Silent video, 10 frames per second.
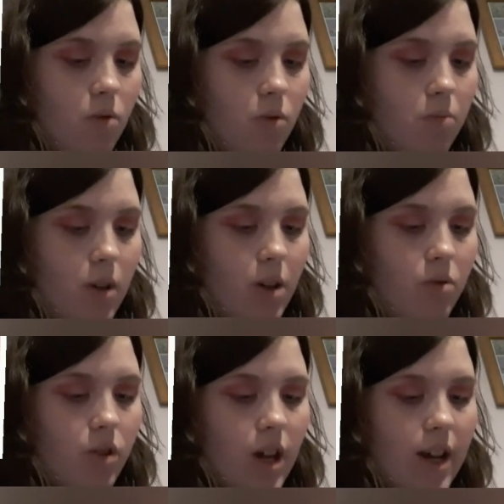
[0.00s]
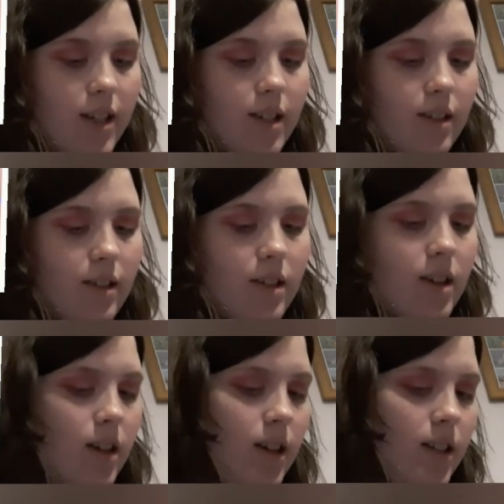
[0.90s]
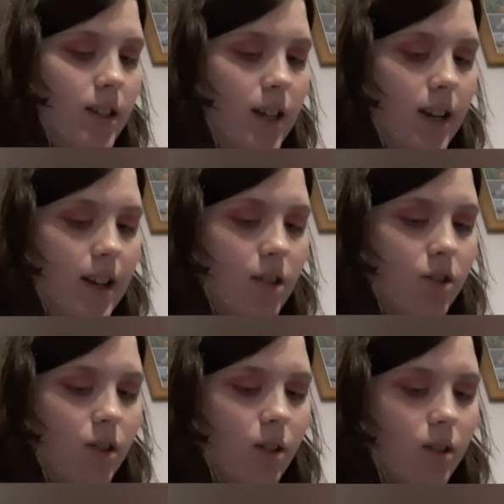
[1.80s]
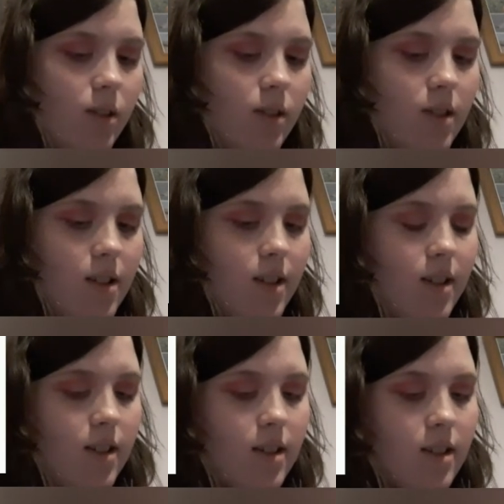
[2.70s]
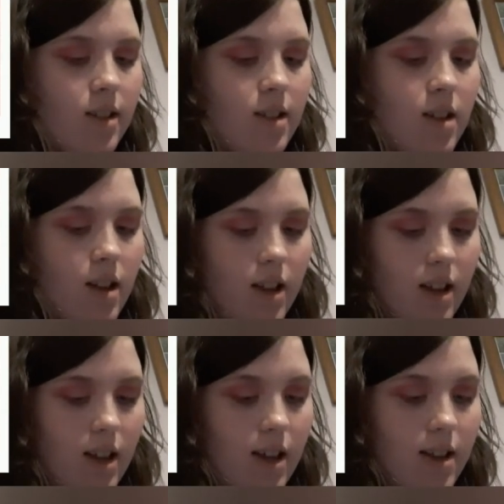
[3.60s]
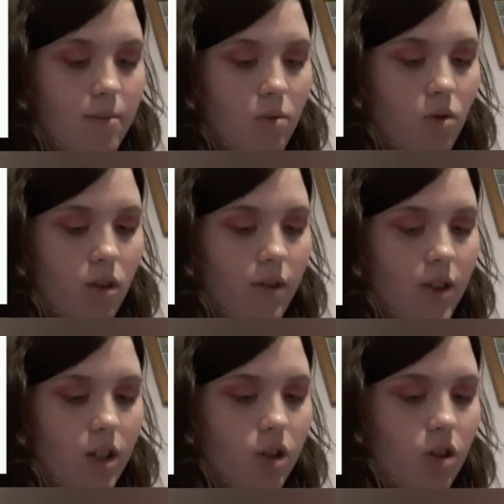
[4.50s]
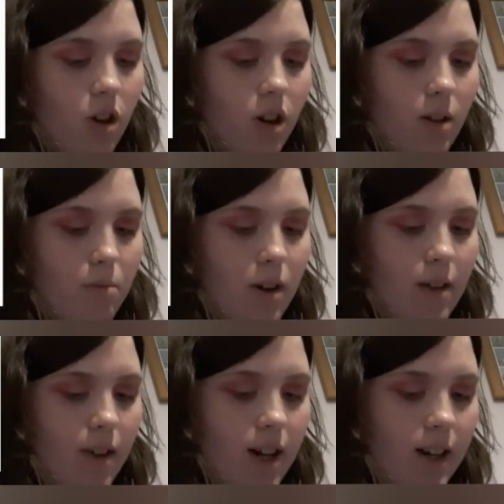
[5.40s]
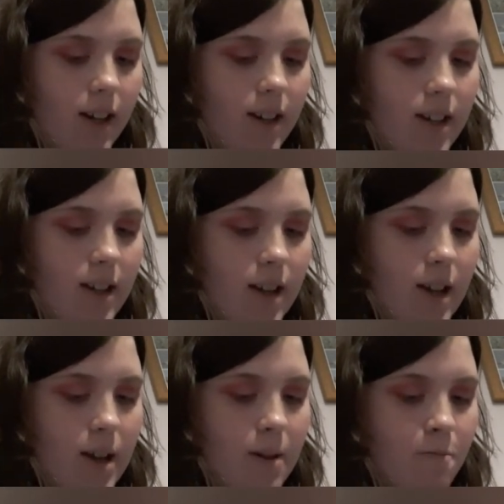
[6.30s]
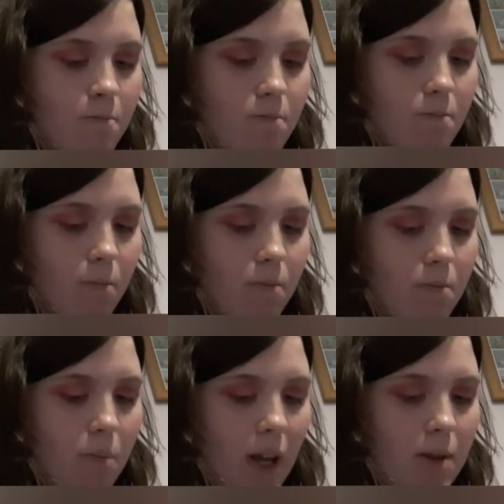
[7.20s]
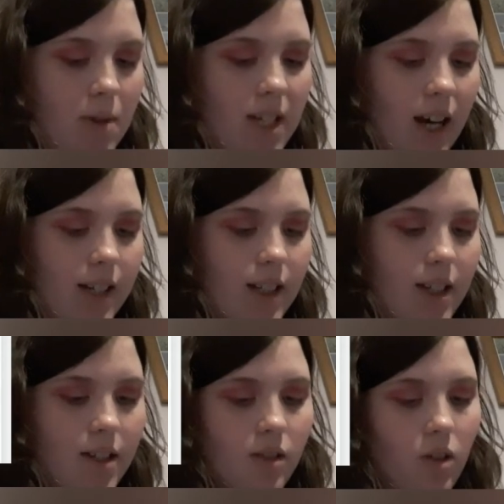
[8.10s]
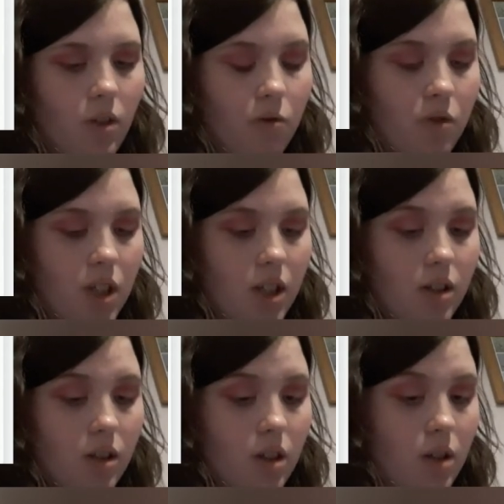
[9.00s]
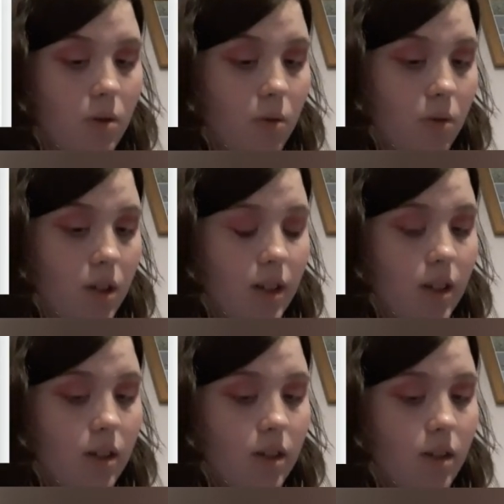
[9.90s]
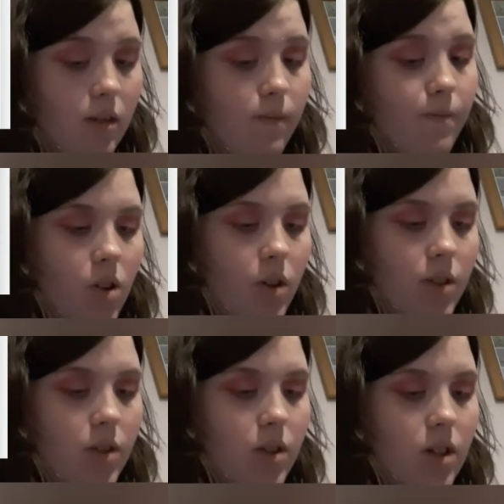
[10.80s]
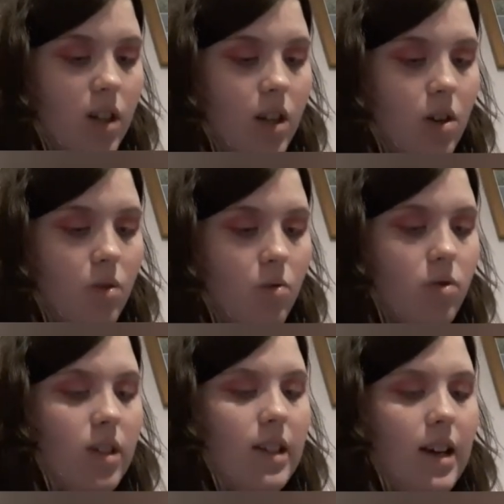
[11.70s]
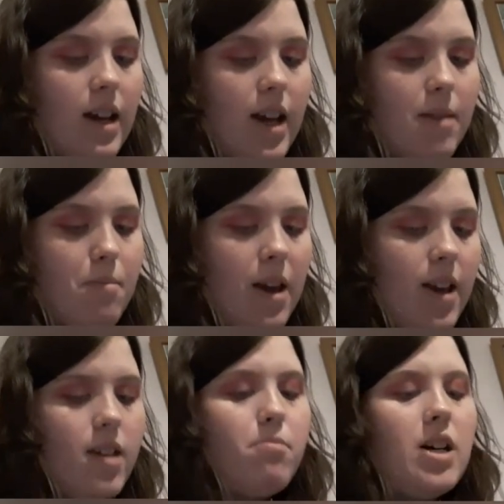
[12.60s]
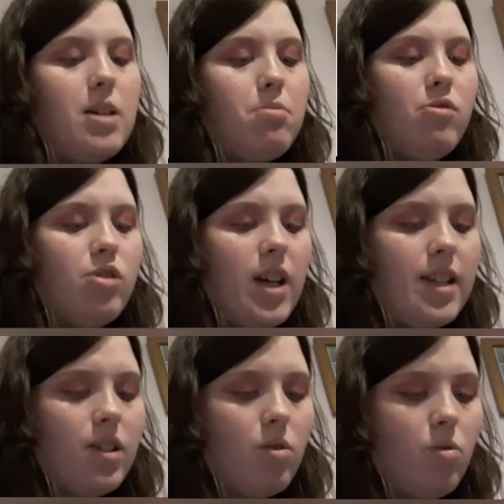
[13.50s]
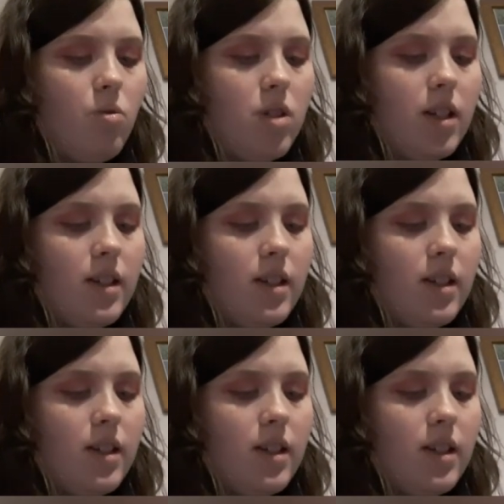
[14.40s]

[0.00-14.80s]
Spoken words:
blue shade. Delicious is more of a chocolate brown colour. Baby Daddy, soft nude. Frosts used a pink purple shade called